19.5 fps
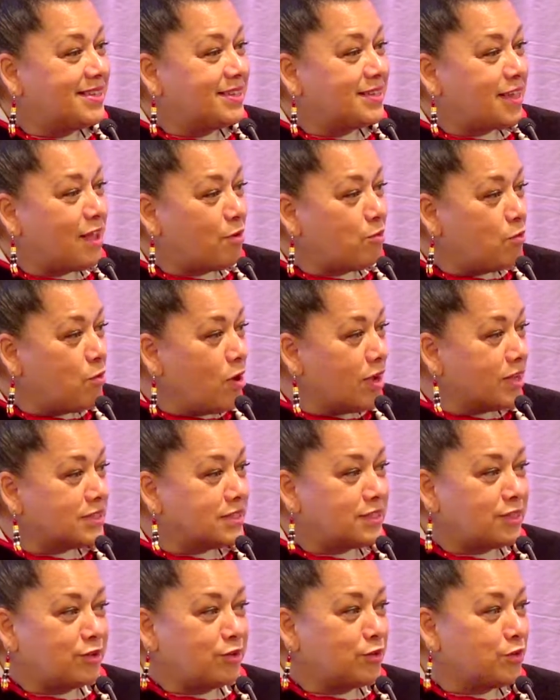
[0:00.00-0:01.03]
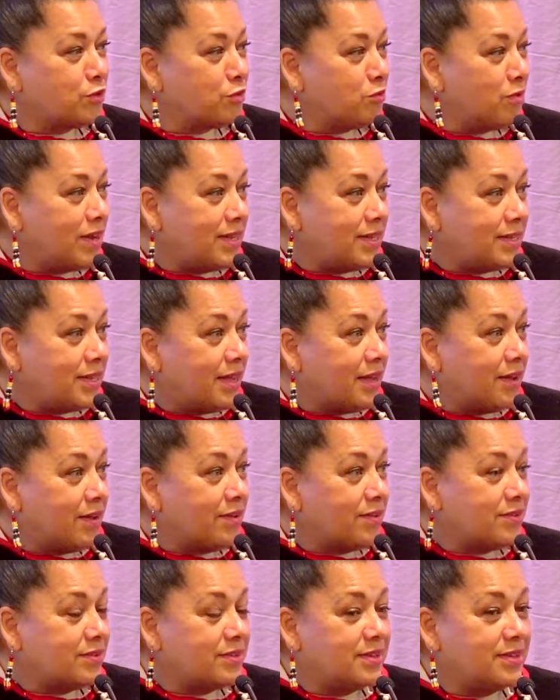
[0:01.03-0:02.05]
that walks the earth right
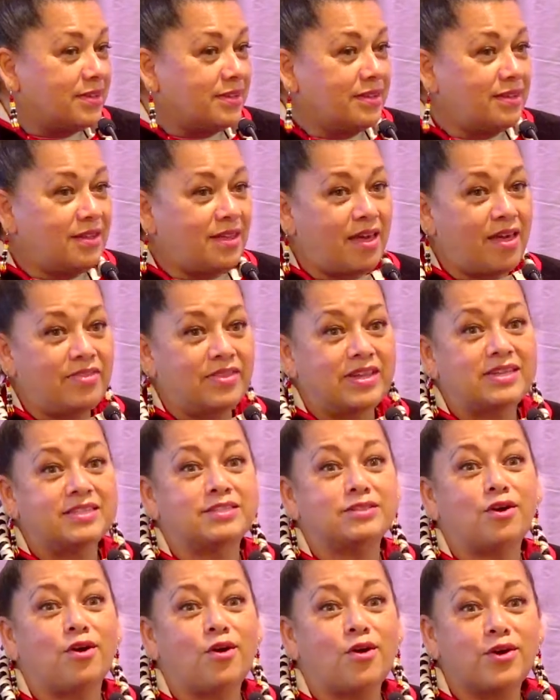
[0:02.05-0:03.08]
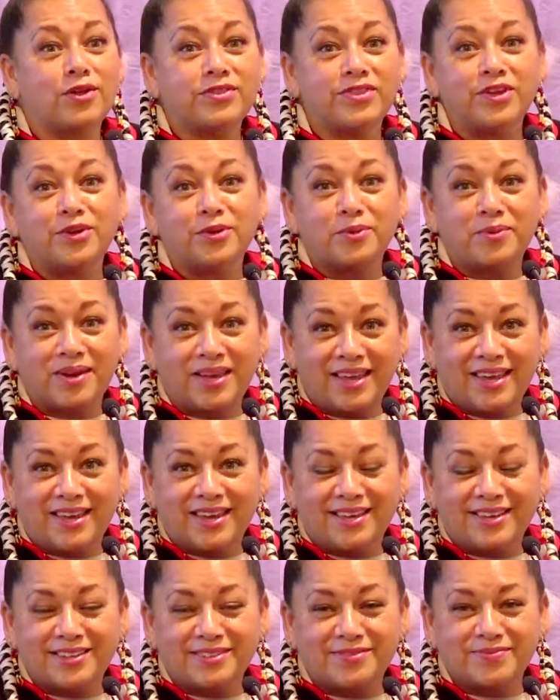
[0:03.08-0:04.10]
now, and that is on their
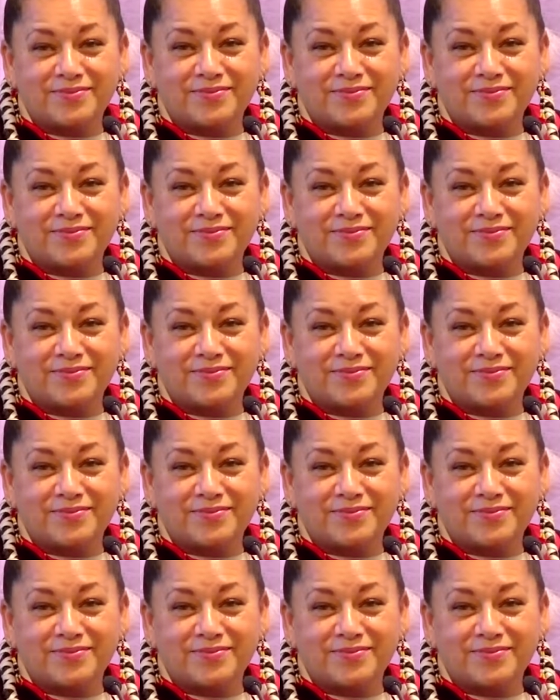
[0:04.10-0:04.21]
way.